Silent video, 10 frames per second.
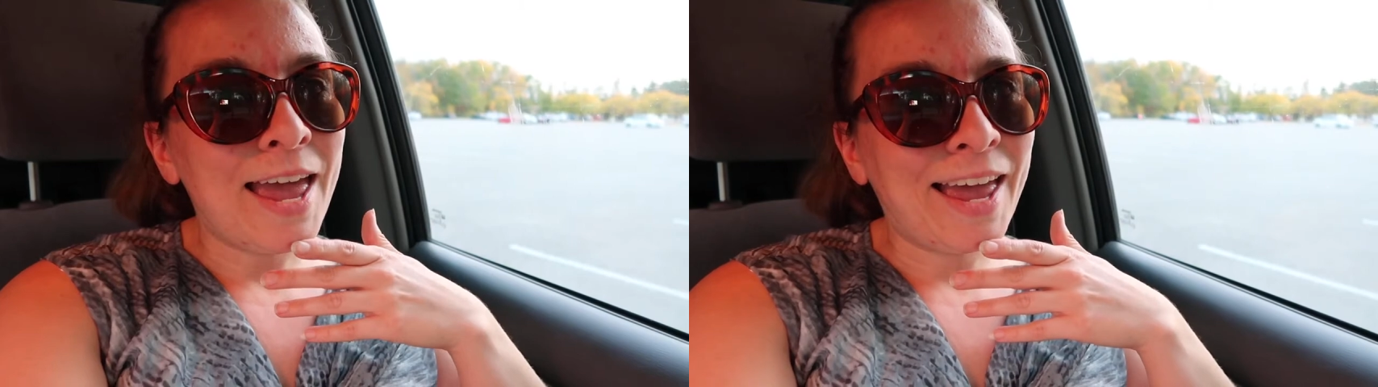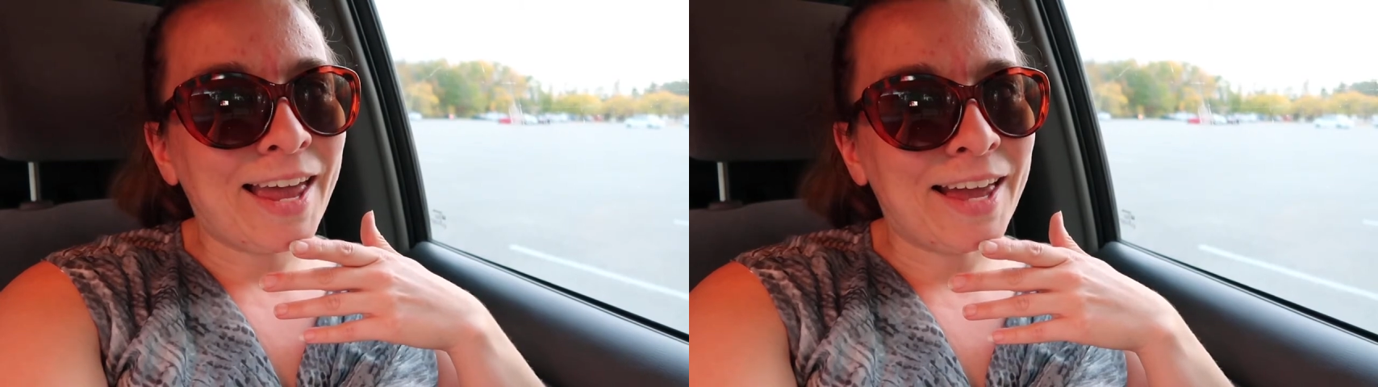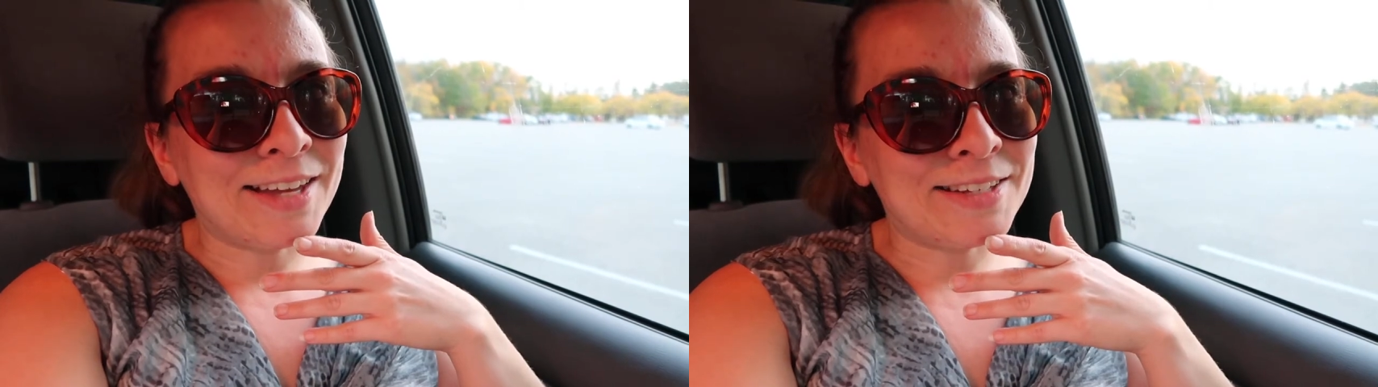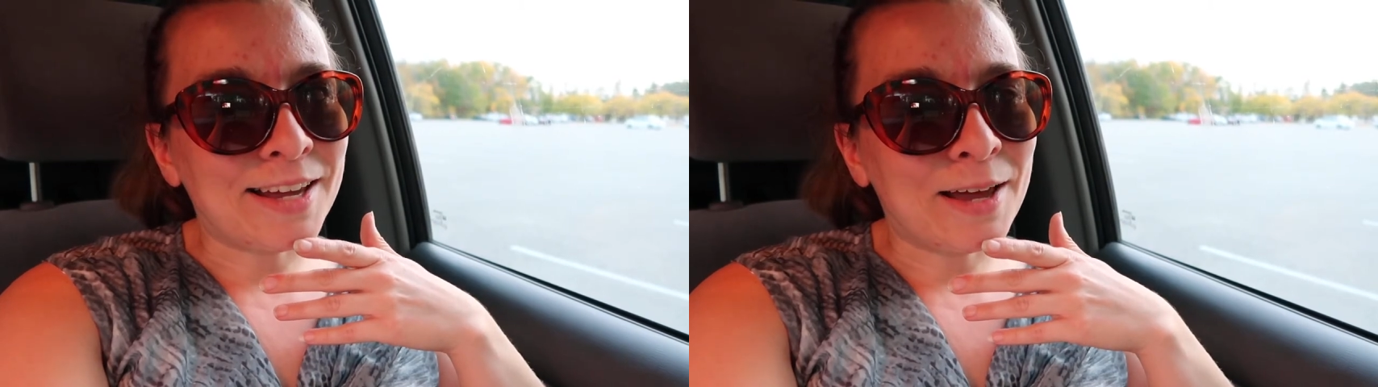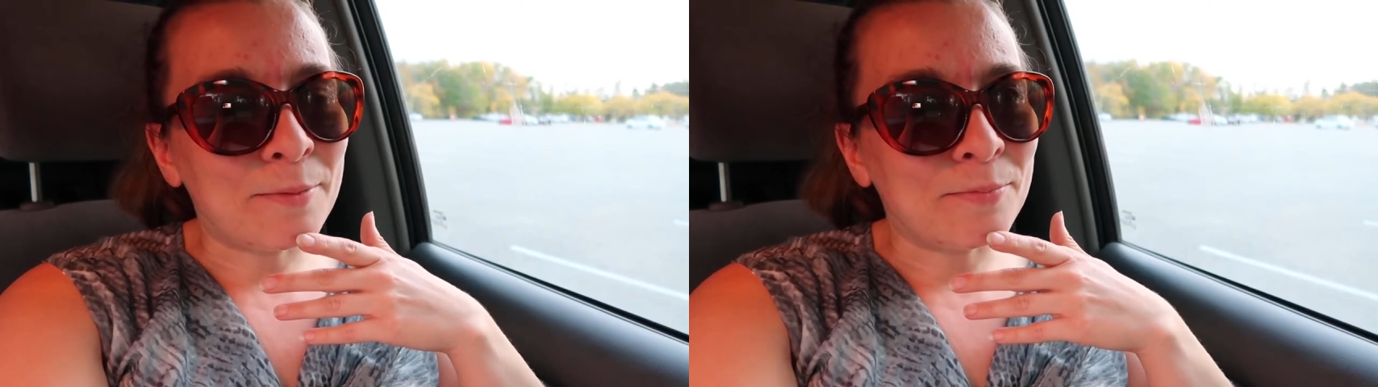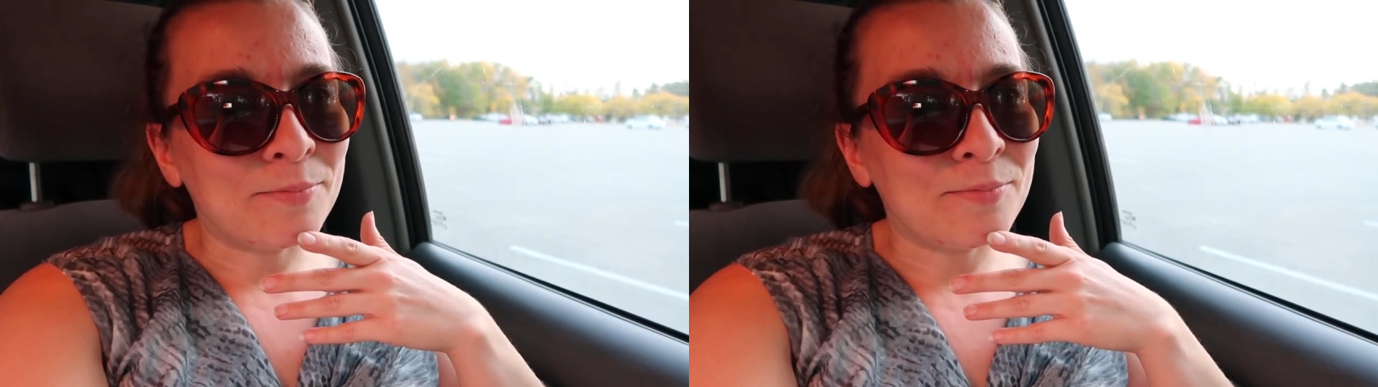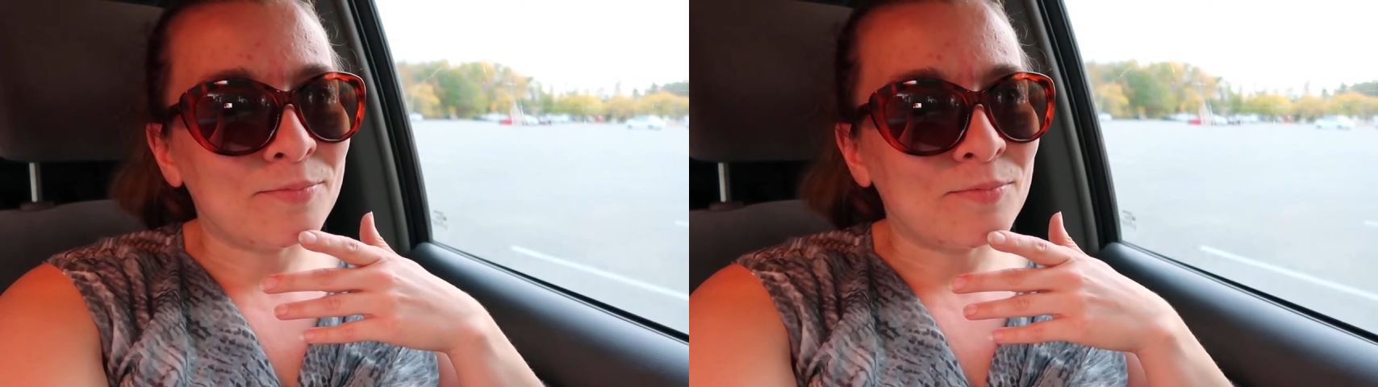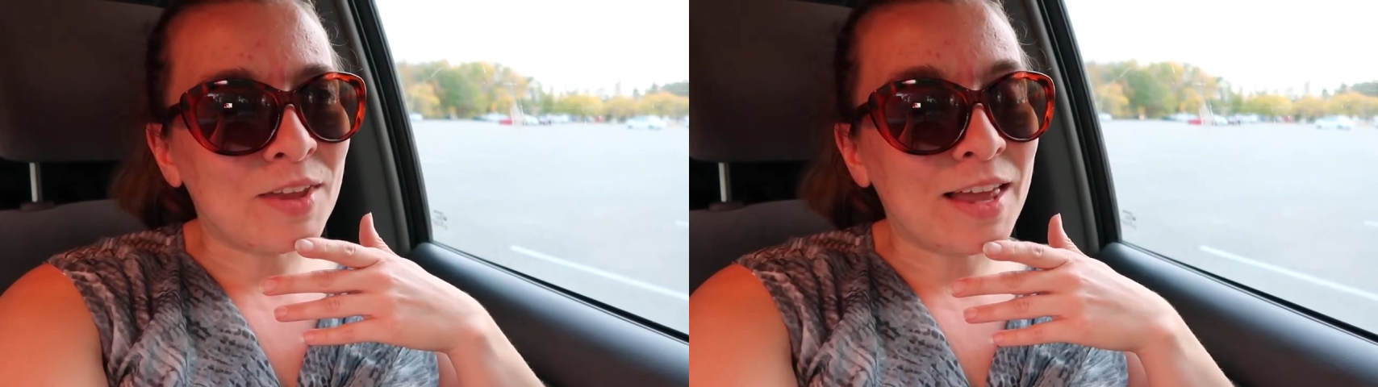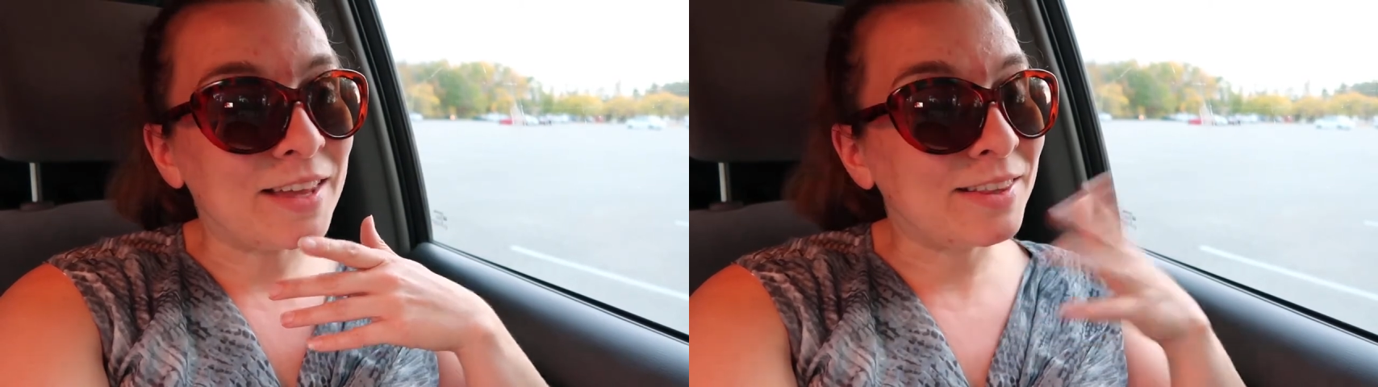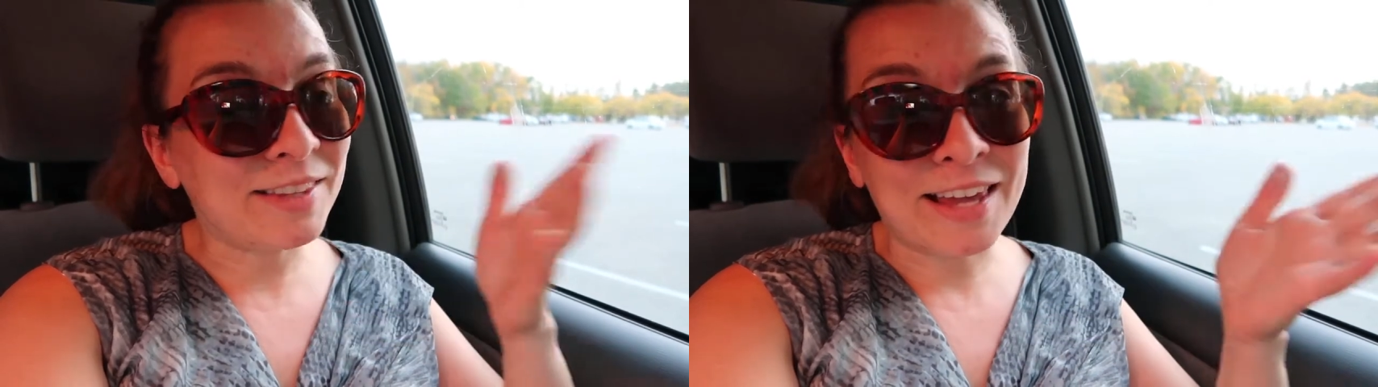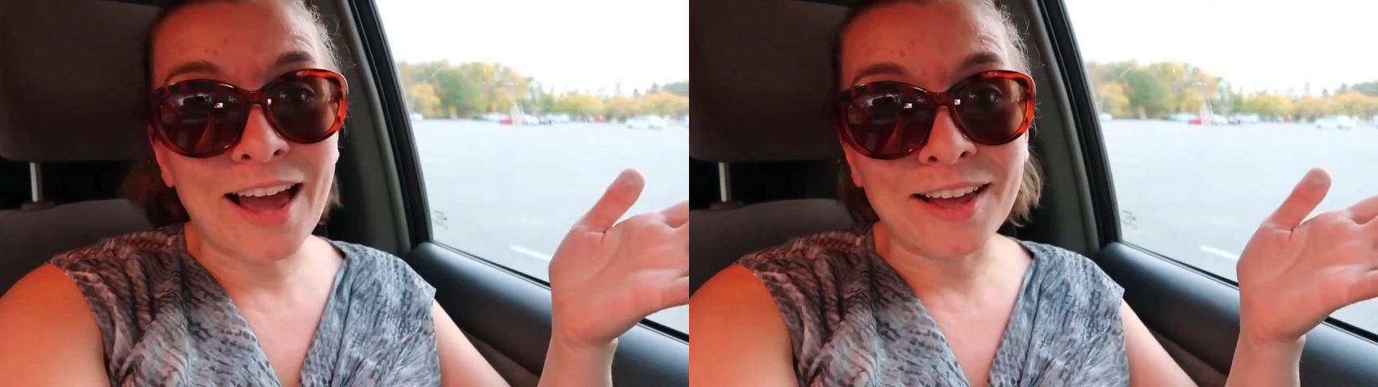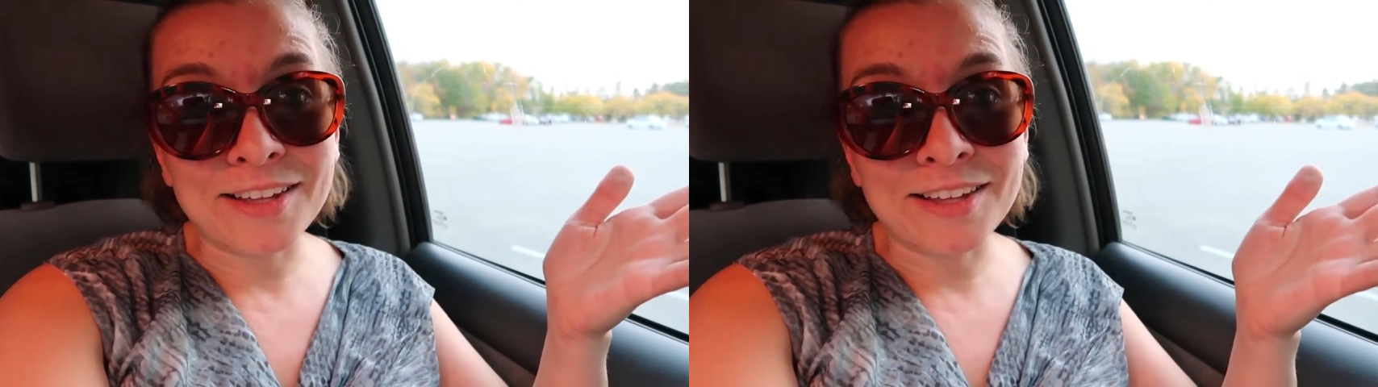And yeah,